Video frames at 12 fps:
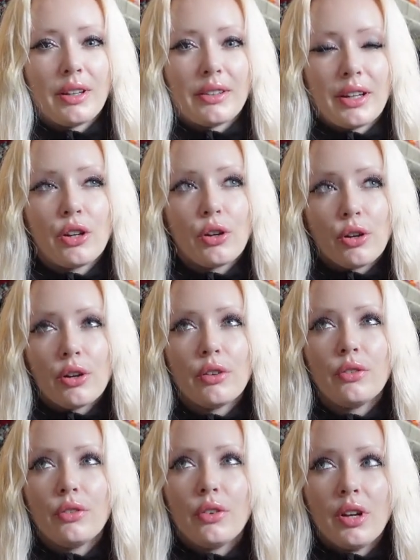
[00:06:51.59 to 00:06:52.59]
It's like, could
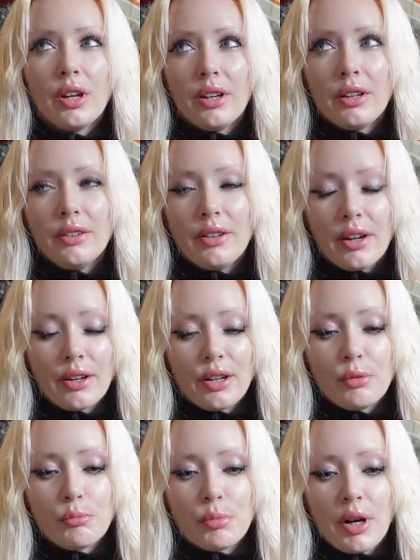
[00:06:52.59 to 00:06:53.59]
have done
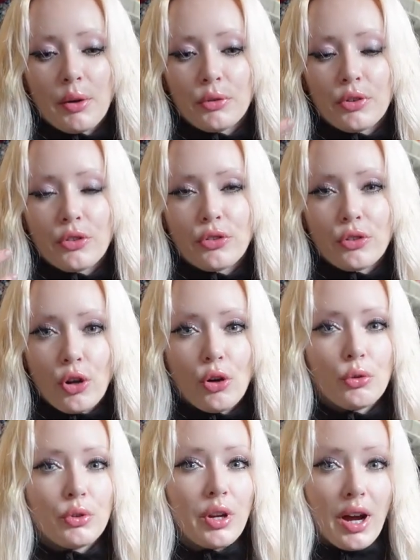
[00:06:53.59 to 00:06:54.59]
it, but I was just
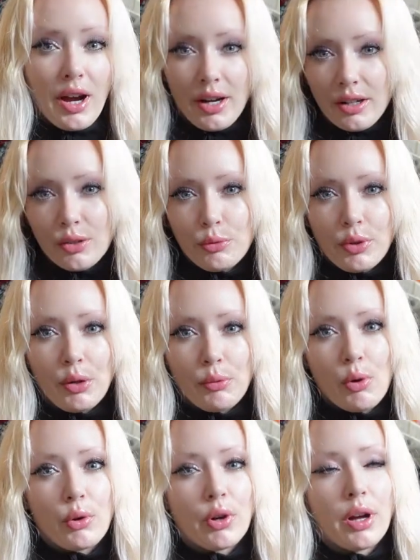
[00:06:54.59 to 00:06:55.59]
so tired when I
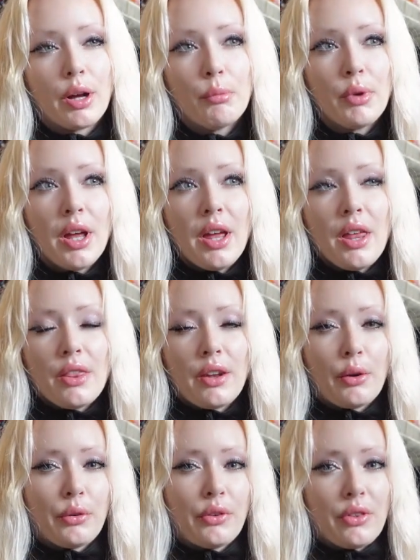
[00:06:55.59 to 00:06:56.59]
woke up that
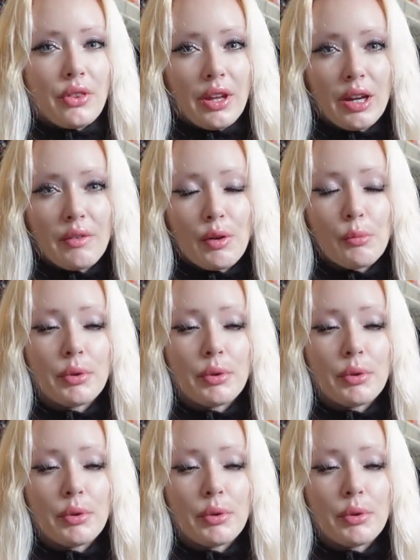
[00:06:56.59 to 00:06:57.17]
I wasn't thinking about it.